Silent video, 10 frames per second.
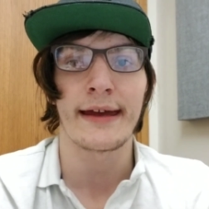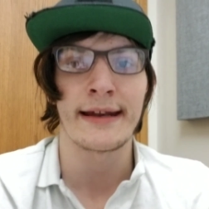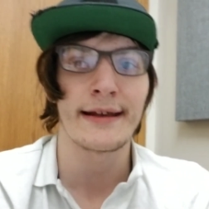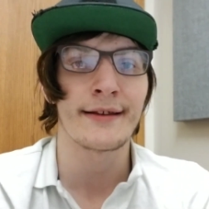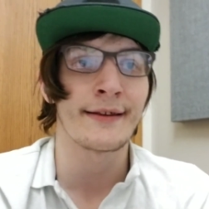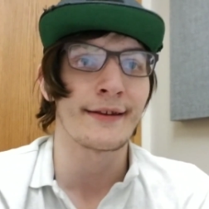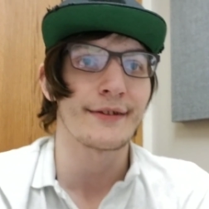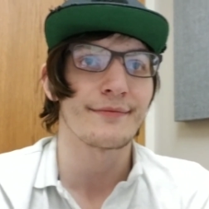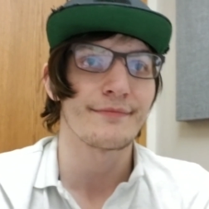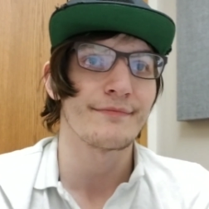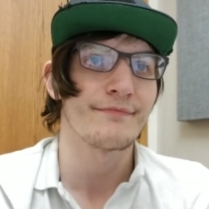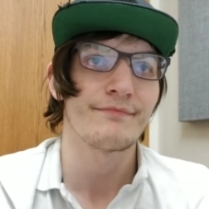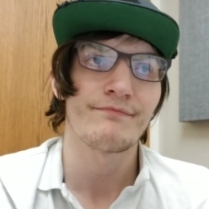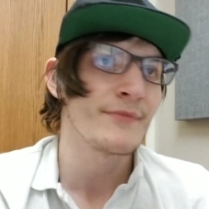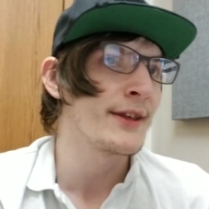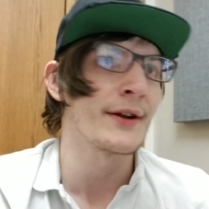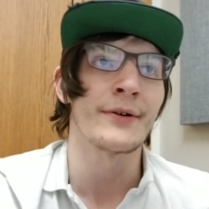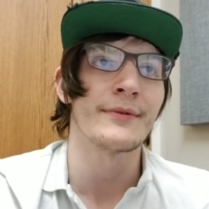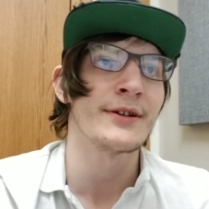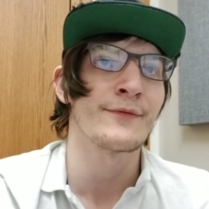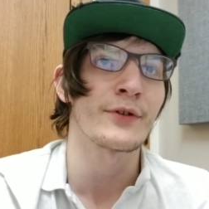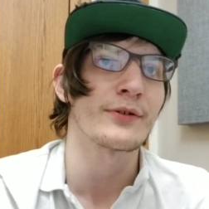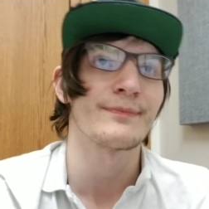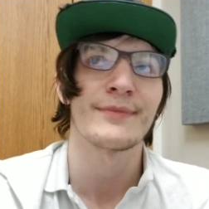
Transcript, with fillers: it is, you know, you're